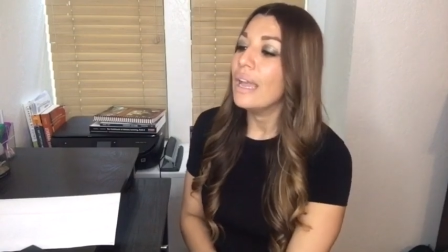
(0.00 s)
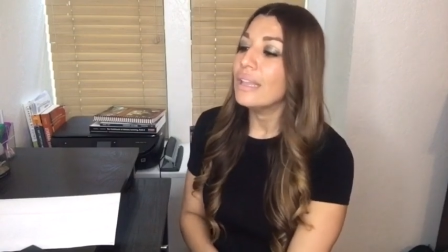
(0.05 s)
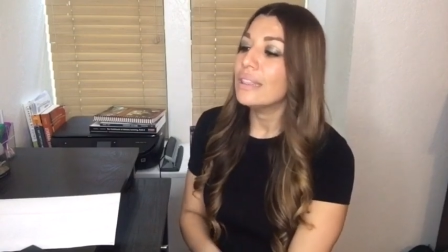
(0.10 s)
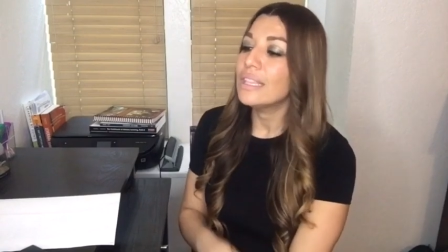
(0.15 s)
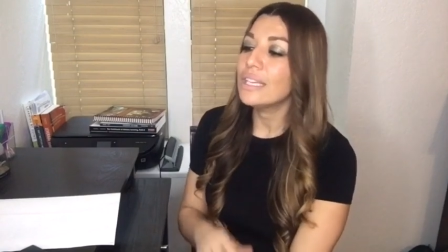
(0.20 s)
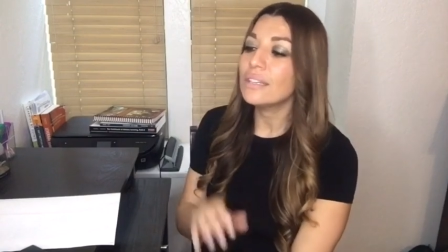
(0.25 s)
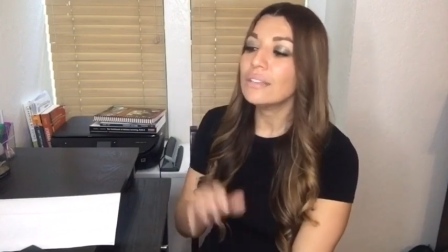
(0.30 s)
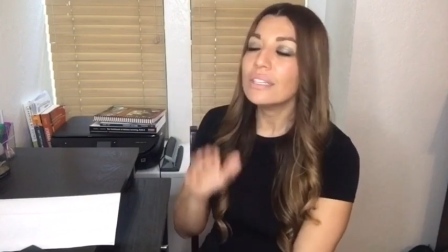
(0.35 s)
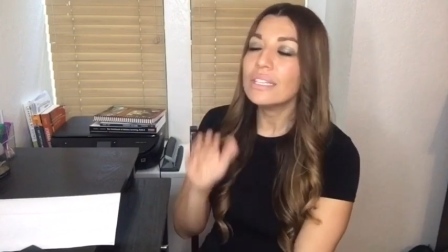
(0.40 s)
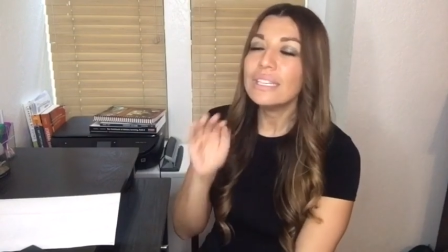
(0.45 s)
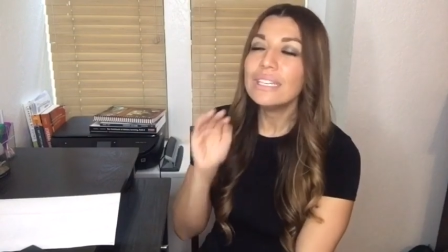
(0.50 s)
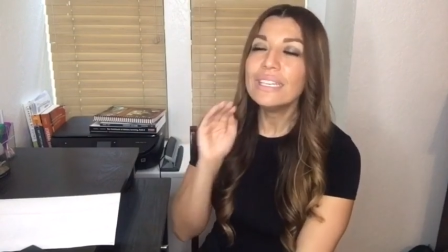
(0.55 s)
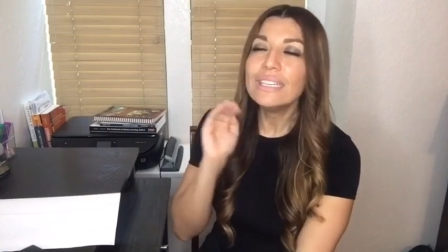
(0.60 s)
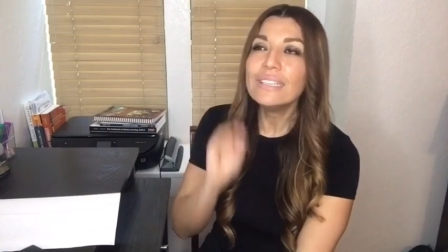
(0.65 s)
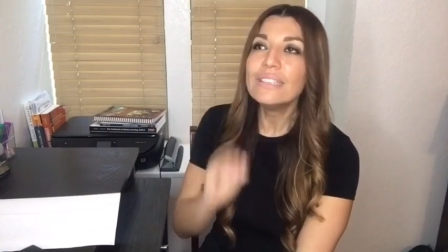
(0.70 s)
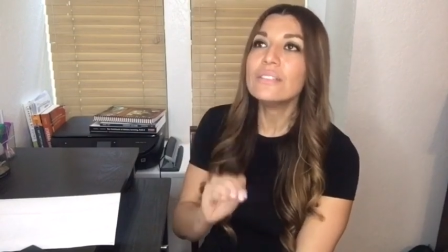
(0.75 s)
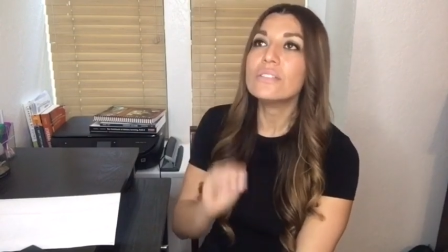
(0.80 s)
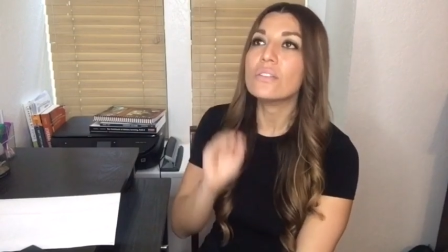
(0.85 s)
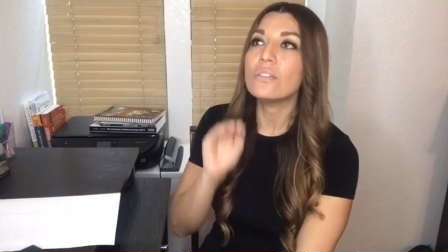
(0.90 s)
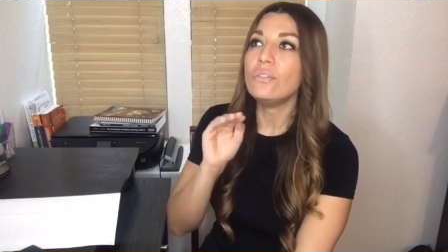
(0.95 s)
There
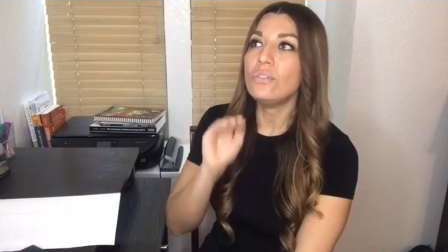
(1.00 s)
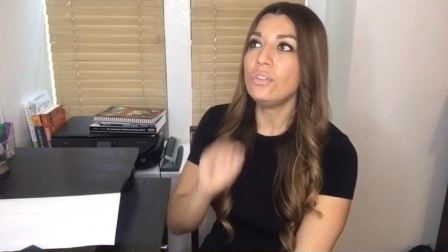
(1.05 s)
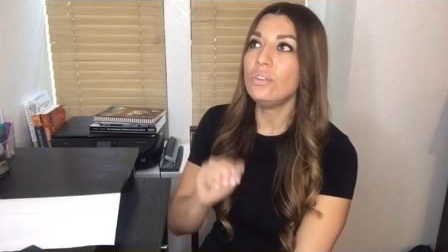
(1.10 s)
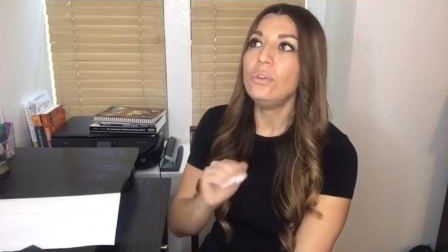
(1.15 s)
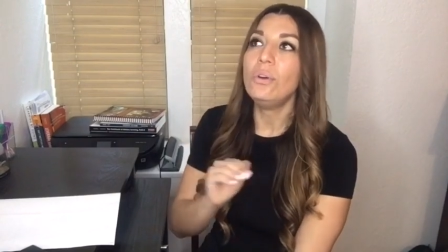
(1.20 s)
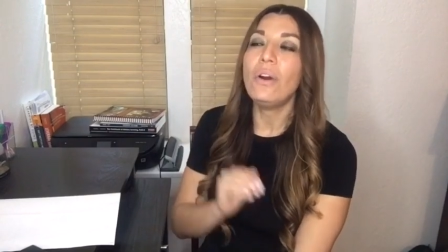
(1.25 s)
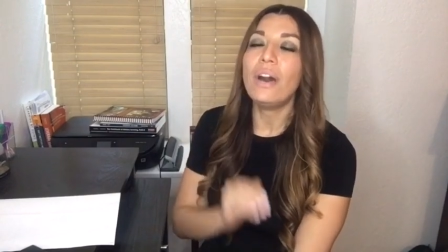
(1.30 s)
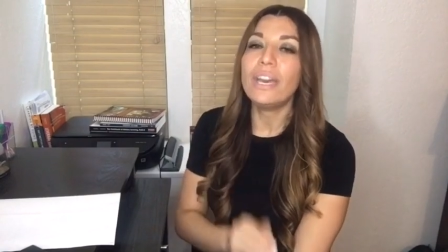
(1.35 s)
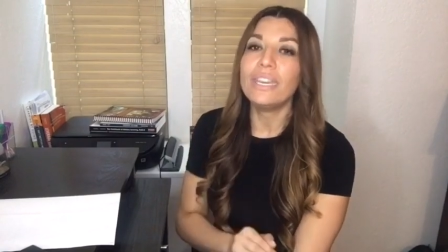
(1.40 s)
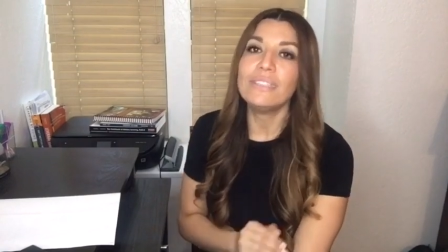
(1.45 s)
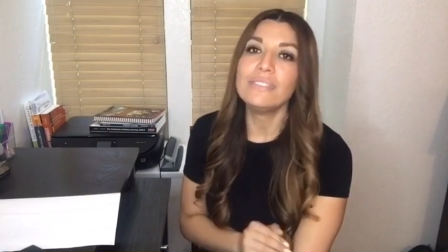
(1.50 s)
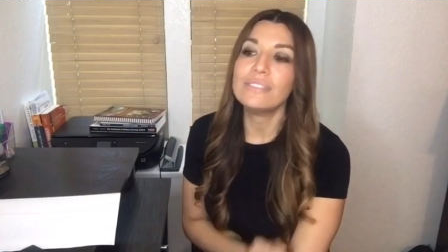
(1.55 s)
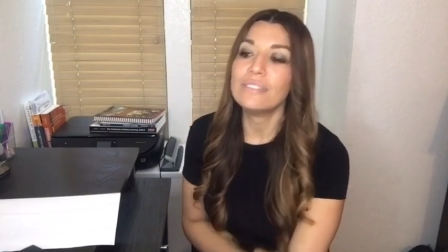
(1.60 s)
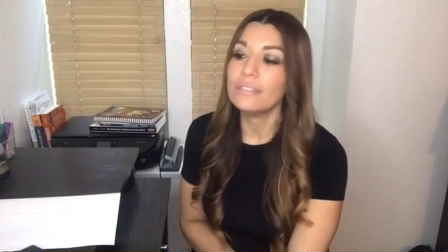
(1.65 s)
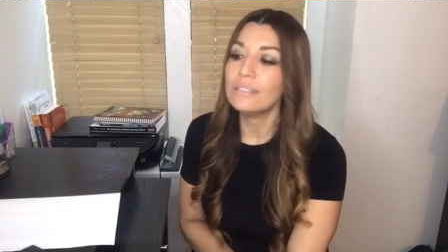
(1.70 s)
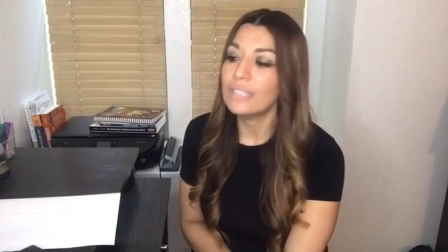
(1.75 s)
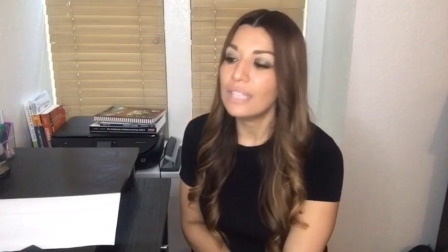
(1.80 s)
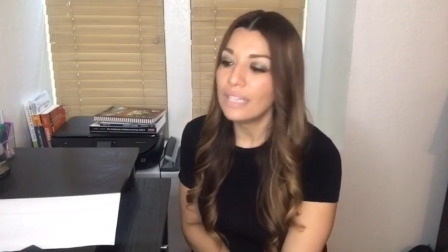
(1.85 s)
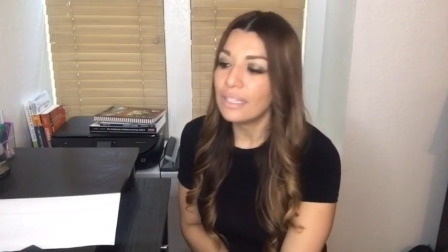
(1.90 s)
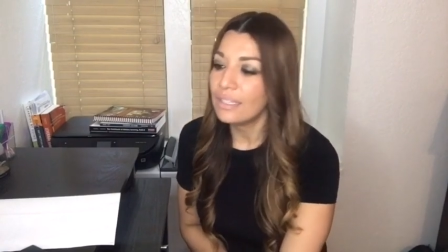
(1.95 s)
is no
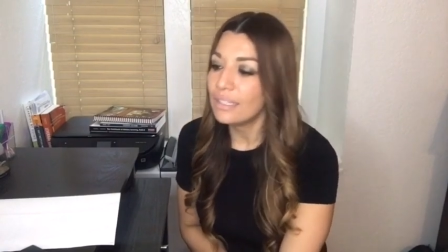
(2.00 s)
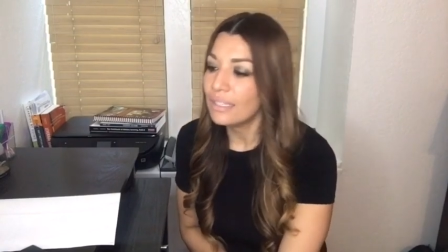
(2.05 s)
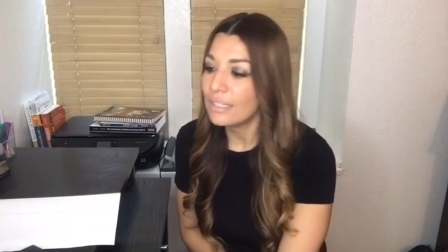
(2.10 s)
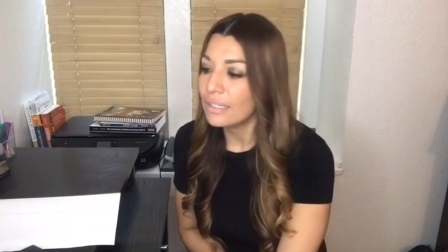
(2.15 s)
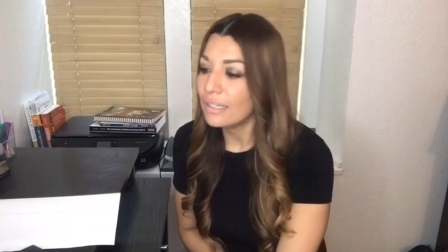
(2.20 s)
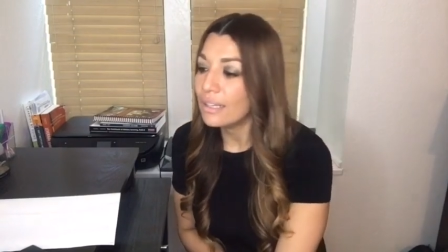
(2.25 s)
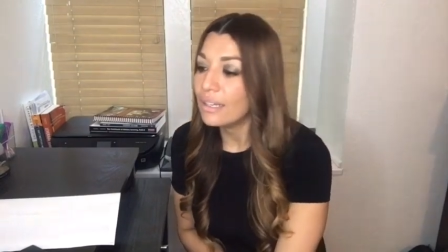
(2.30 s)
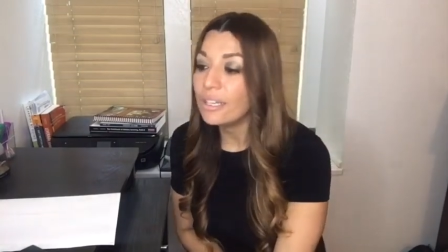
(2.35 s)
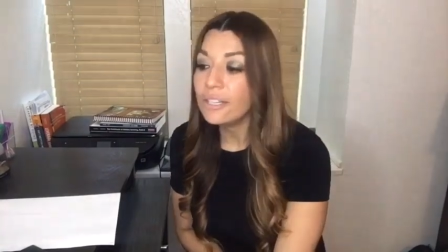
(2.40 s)
isolating